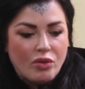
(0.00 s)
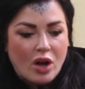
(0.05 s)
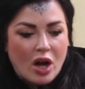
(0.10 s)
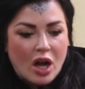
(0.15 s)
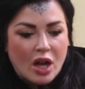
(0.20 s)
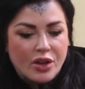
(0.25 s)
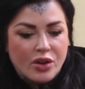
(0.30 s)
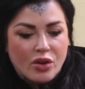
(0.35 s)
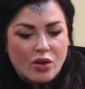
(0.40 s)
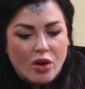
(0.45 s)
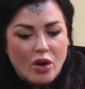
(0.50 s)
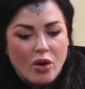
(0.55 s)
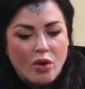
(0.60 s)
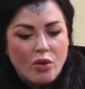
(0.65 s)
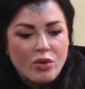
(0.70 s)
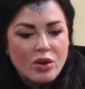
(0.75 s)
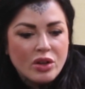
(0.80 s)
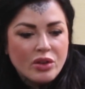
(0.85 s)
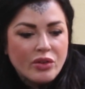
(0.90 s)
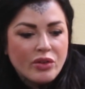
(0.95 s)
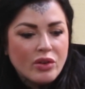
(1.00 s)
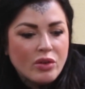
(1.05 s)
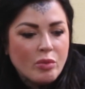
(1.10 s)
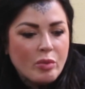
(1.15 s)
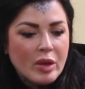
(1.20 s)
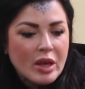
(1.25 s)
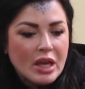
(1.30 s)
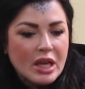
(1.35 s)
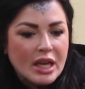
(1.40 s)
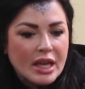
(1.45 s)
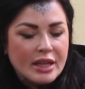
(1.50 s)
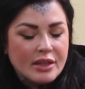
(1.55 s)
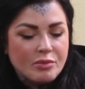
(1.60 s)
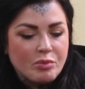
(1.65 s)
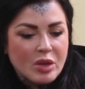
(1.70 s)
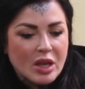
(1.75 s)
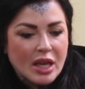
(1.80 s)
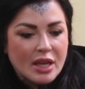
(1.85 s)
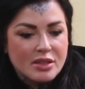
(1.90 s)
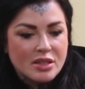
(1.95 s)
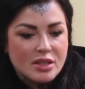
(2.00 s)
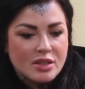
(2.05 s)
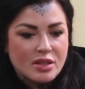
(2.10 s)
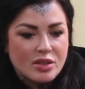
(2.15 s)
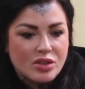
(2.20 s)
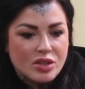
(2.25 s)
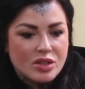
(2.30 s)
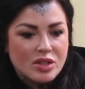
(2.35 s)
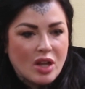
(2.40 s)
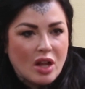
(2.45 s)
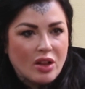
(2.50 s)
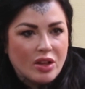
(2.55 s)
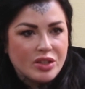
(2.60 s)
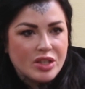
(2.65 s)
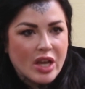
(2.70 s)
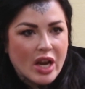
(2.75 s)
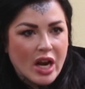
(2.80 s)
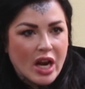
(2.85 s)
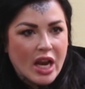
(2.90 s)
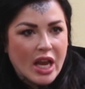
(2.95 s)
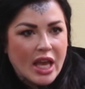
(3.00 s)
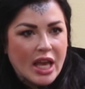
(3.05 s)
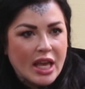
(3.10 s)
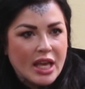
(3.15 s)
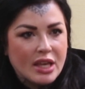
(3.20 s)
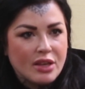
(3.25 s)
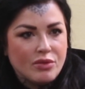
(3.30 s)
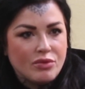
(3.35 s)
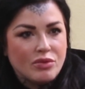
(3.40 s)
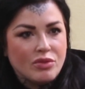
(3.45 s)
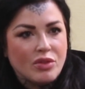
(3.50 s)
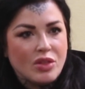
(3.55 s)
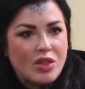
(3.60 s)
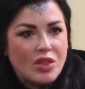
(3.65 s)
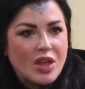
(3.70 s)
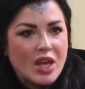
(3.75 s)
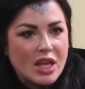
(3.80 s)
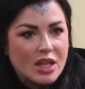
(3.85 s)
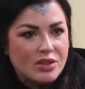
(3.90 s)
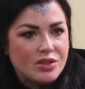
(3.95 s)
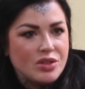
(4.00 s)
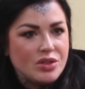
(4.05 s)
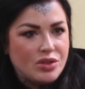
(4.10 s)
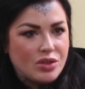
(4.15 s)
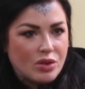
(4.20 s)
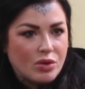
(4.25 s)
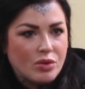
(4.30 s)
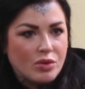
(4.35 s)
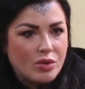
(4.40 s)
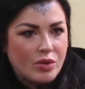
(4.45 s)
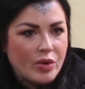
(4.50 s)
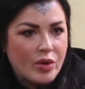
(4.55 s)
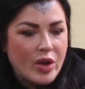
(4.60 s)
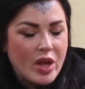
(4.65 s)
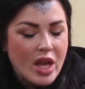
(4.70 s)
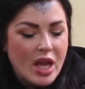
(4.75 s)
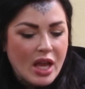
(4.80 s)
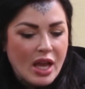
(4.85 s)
on your own a little bit, and because it's such a solitary thing to do,